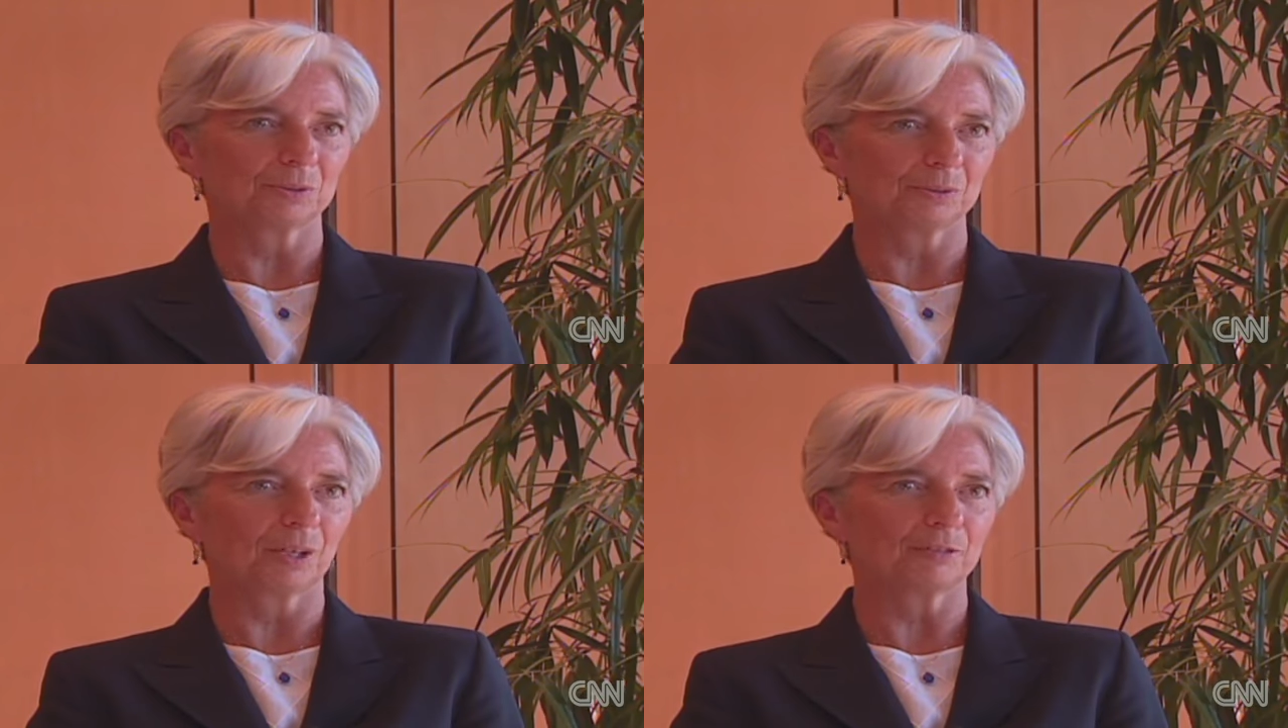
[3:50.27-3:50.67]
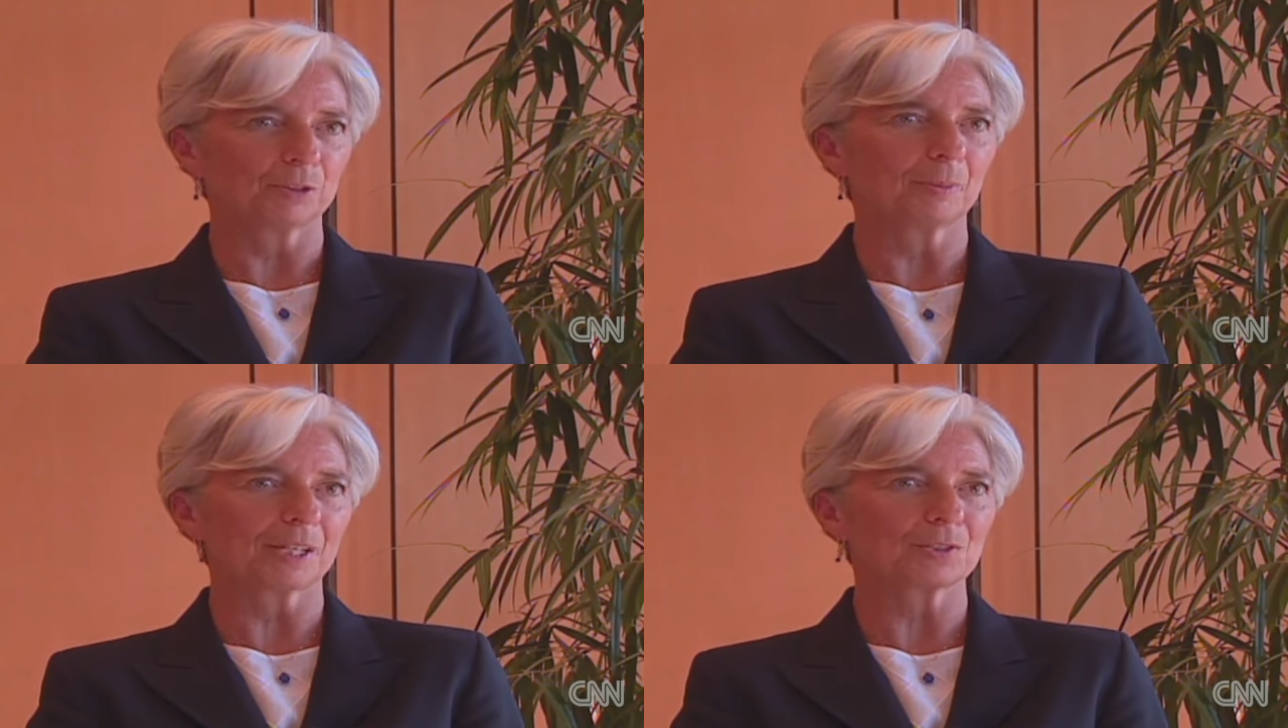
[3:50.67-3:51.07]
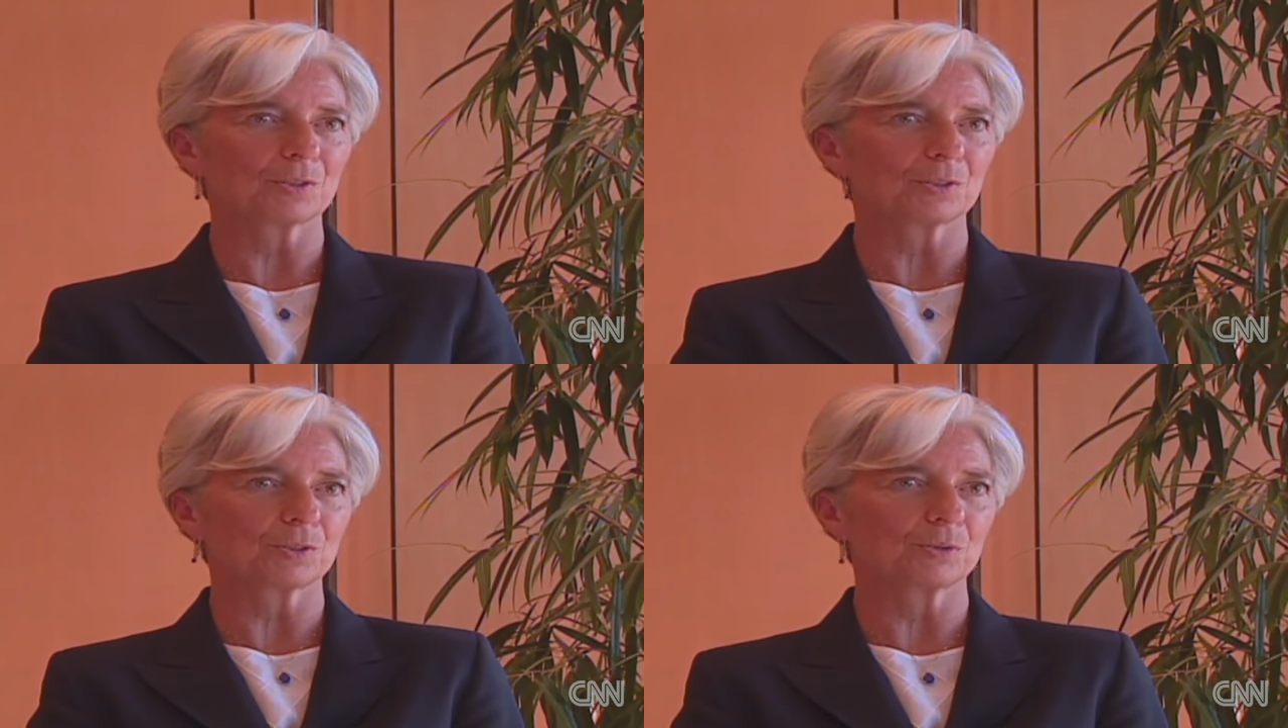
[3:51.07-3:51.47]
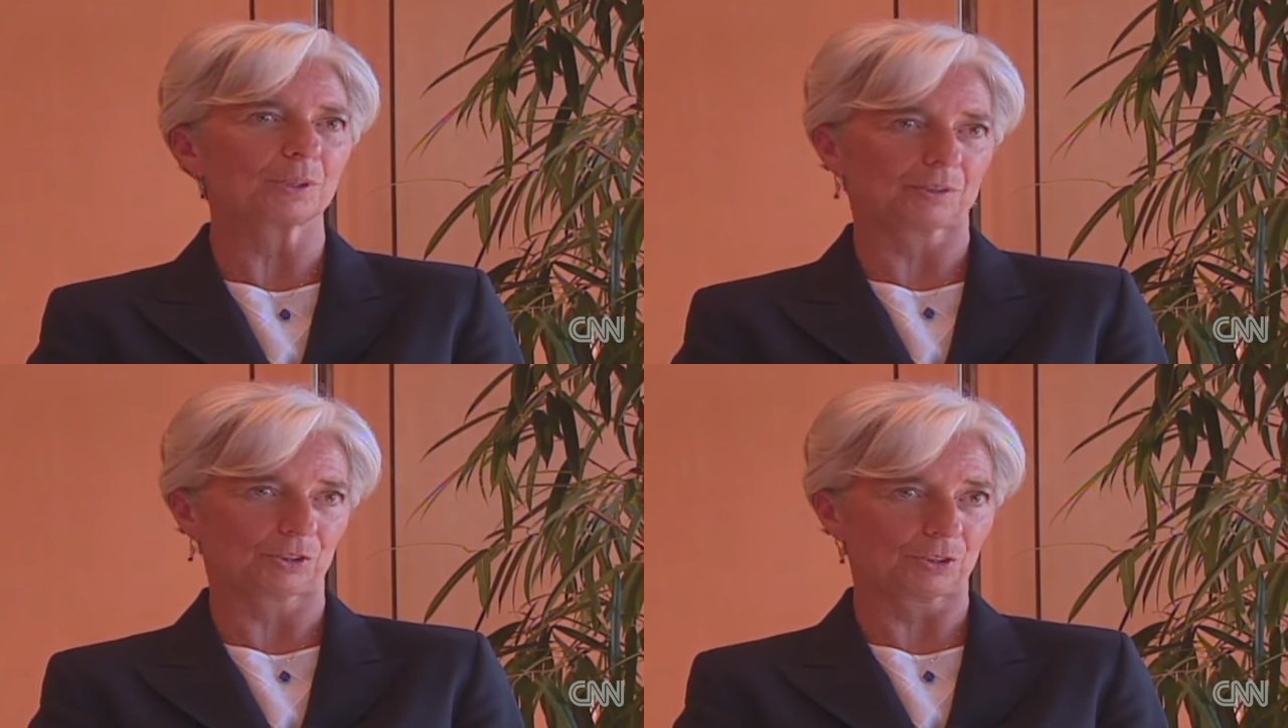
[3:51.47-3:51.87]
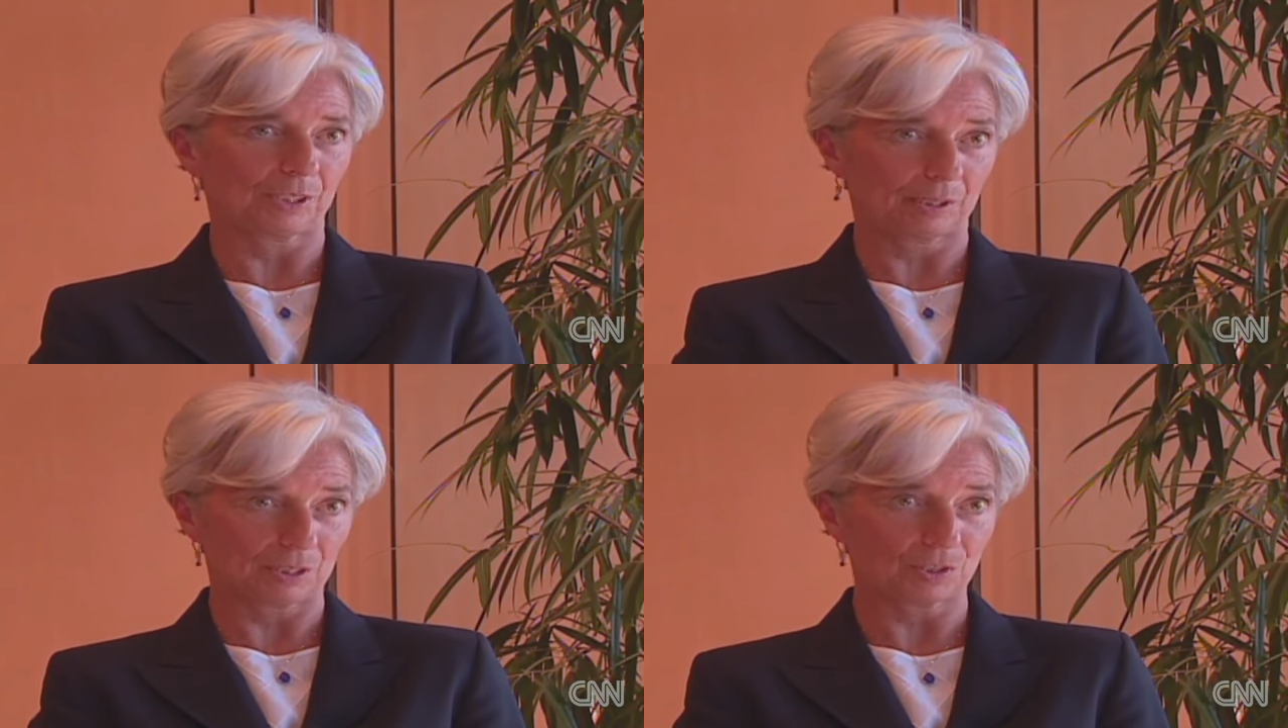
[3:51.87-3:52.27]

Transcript: to a few places to actually